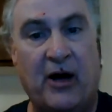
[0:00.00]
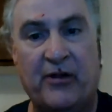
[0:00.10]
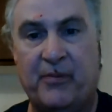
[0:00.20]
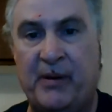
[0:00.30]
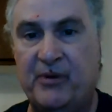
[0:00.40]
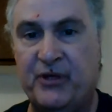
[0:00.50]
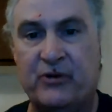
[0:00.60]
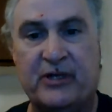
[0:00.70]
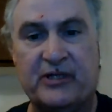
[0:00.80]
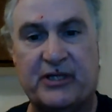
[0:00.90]
Other people
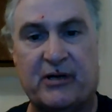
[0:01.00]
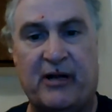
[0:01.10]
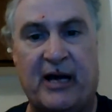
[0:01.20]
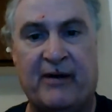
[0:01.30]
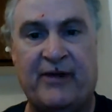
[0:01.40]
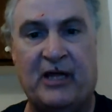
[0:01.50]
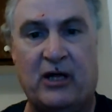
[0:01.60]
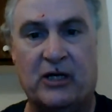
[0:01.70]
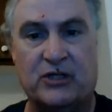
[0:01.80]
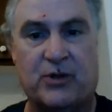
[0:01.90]
don't necessarily have that
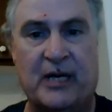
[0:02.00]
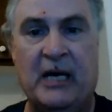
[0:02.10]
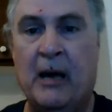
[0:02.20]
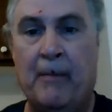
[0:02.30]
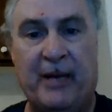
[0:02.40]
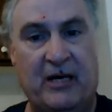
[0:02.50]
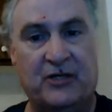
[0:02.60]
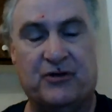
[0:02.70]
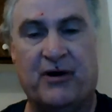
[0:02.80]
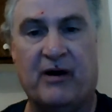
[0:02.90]
luxury
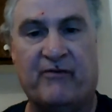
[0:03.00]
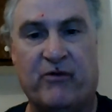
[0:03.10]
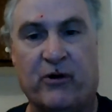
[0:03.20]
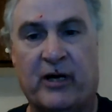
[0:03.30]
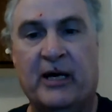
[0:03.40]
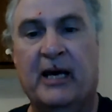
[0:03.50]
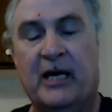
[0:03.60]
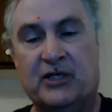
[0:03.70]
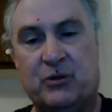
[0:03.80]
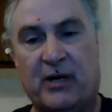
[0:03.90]
because they're out of work.
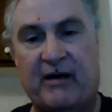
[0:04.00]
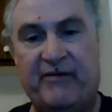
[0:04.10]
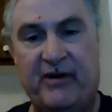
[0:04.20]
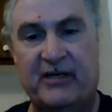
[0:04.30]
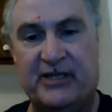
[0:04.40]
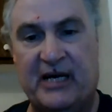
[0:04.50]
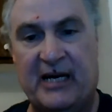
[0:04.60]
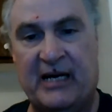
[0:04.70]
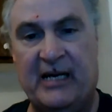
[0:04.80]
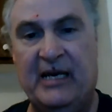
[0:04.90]
And so when I feel
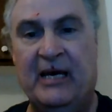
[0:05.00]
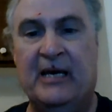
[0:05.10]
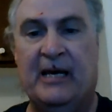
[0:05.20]
anxiety